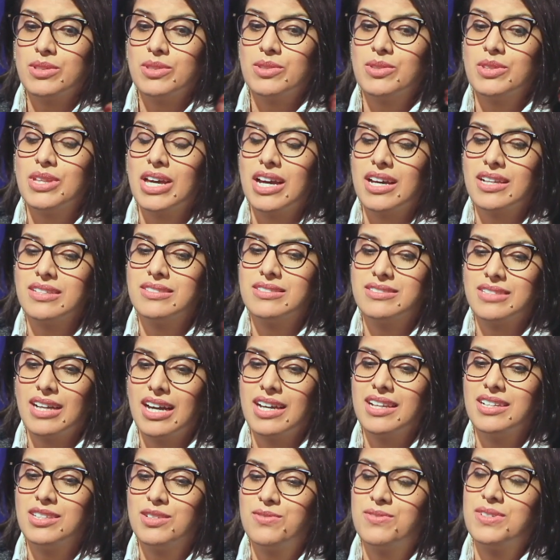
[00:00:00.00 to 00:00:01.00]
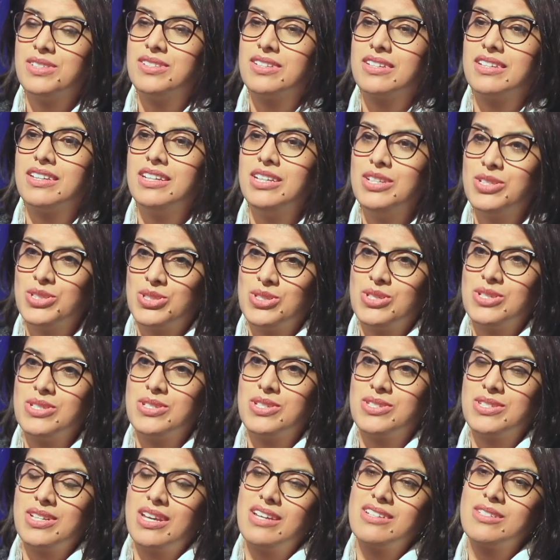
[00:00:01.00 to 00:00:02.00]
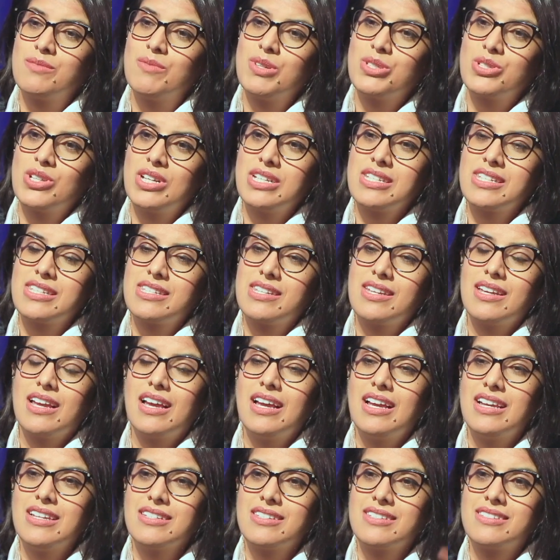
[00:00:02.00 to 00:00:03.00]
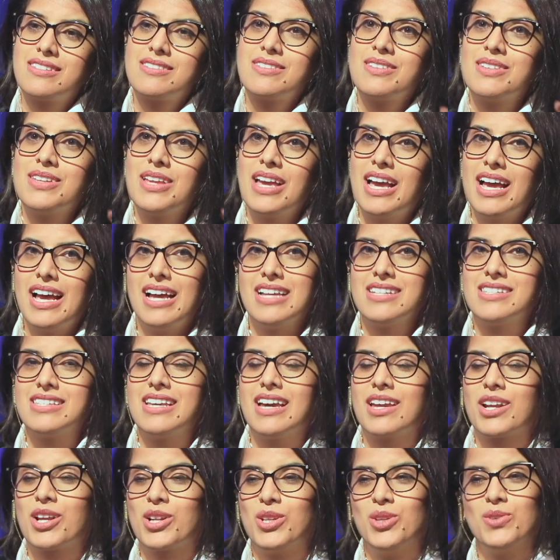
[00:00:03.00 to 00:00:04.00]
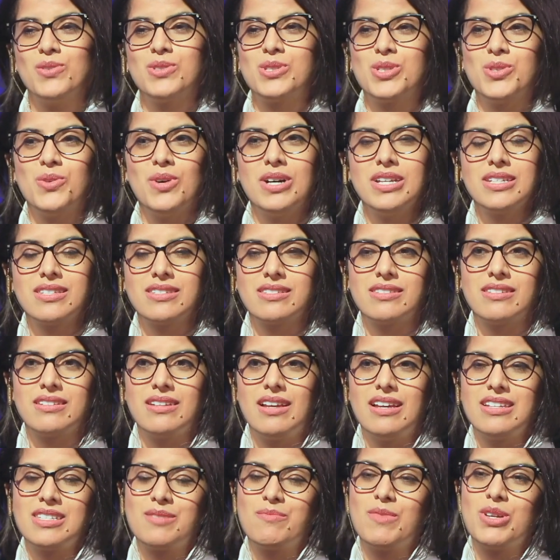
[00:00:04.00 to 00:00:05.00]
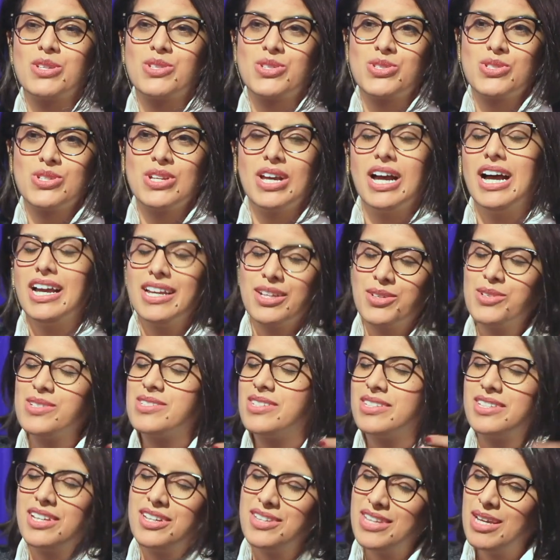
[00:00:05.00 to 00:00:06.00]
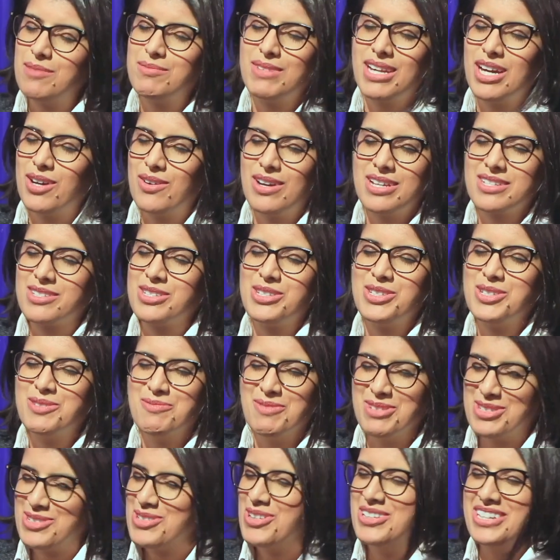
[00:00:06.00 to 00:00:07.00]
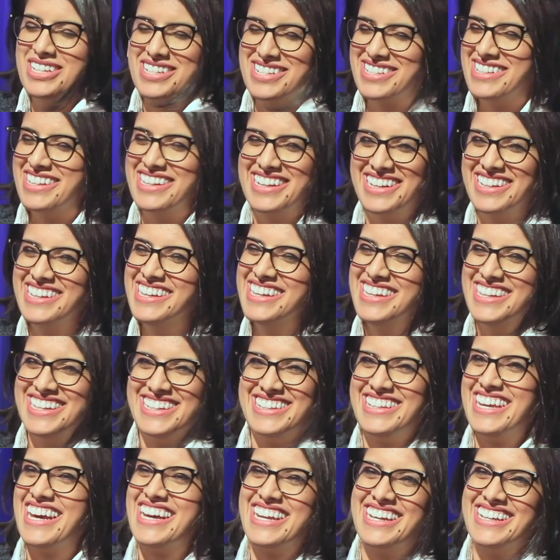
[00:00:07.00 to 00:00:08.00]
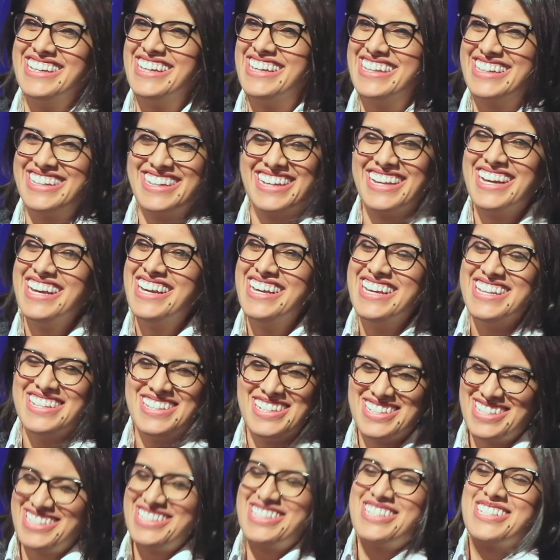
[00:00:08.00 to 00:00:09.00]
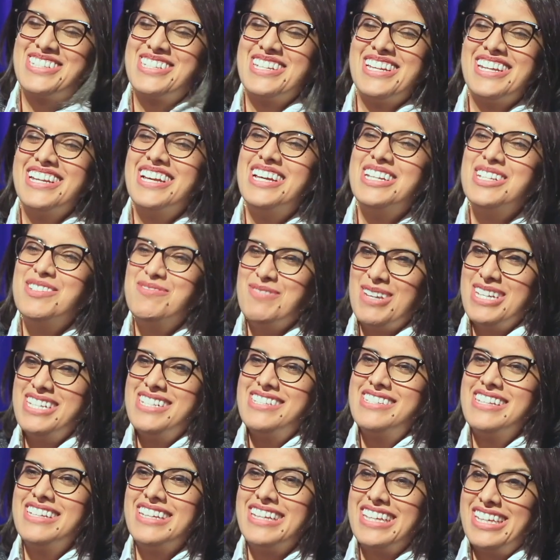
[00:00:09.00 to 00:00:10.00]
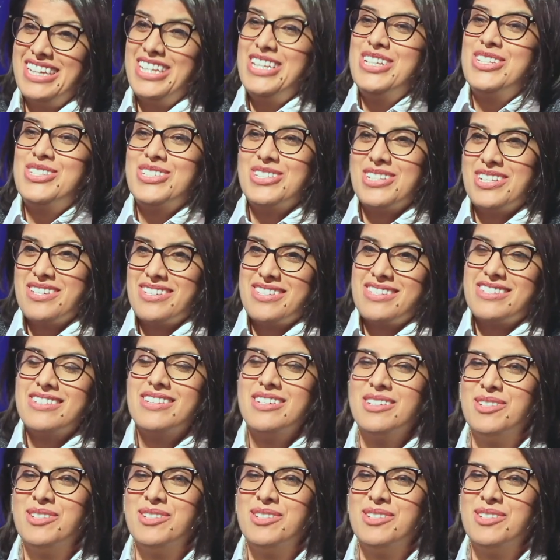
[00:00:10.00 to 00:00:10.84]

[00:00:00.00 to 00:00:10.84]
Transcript: They are entirely different creatures as much as they are close to us, as much I consider them now as humans, honestly. They are like, this is just an amazing creatures.